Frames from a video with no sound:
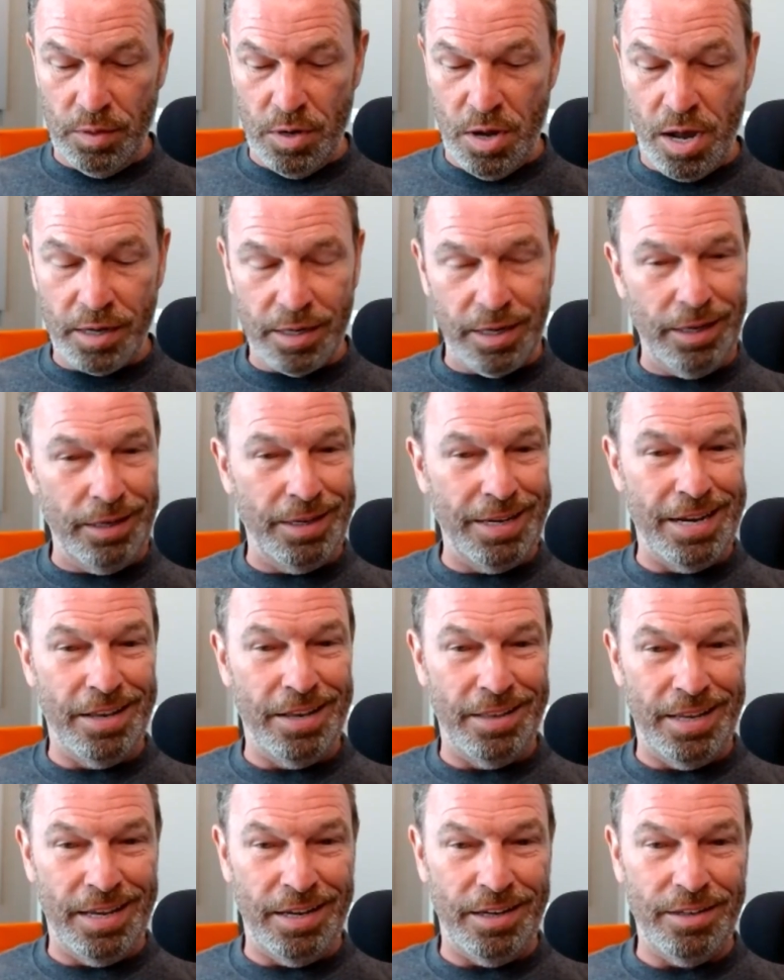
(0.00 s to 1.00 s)
knocking
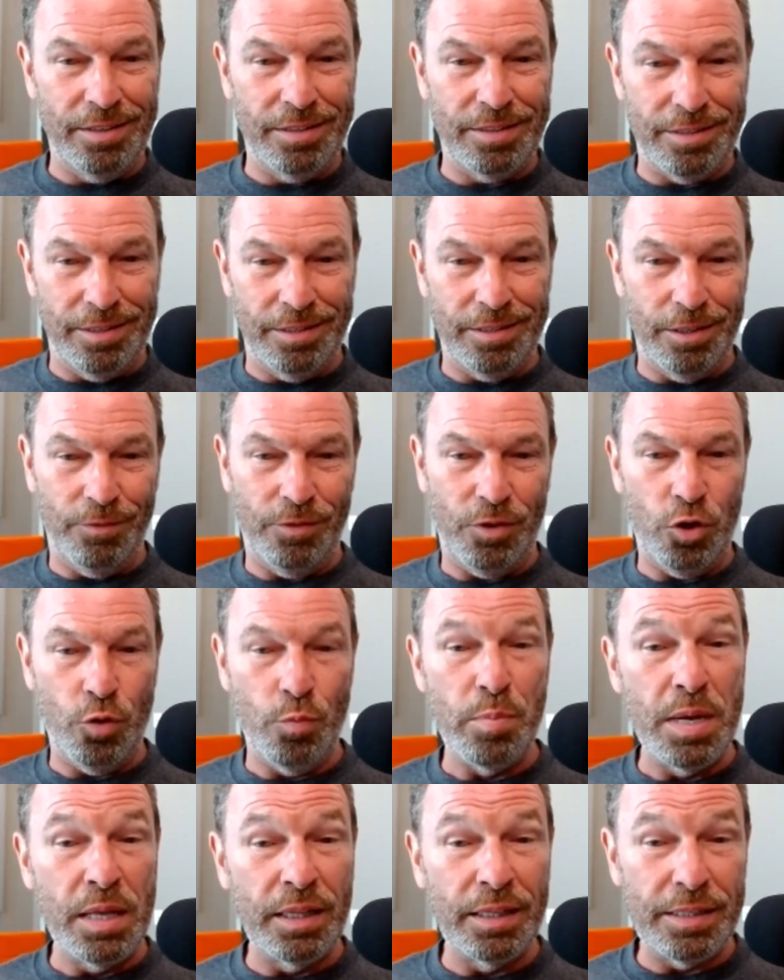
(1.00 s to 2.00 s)
down that sense of
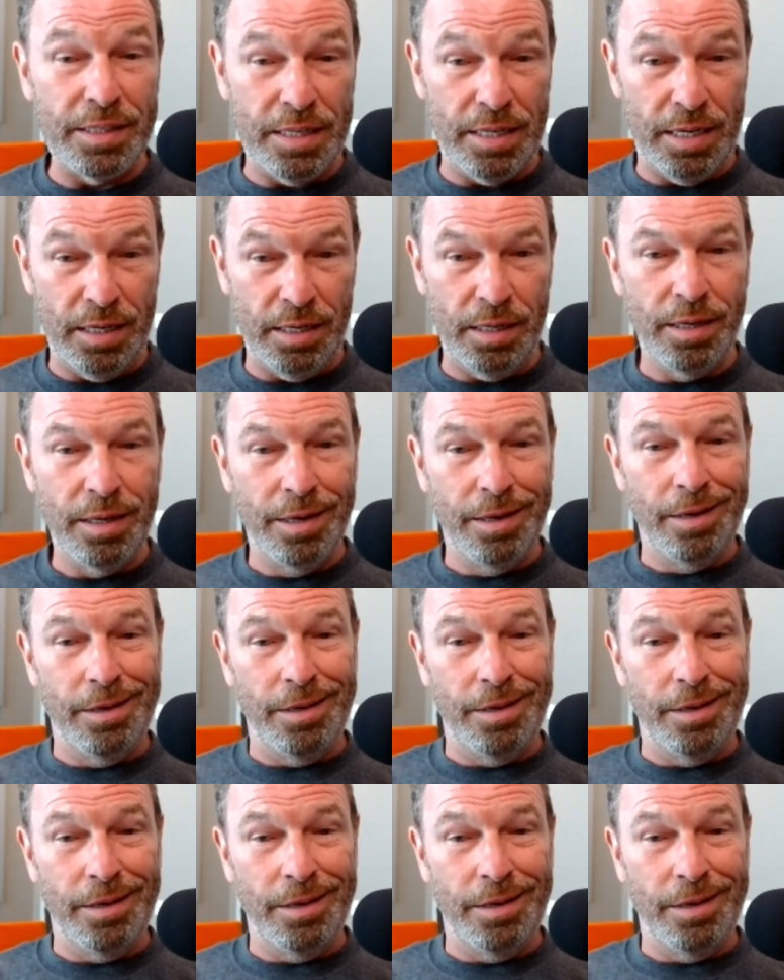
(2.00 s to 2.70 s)
humility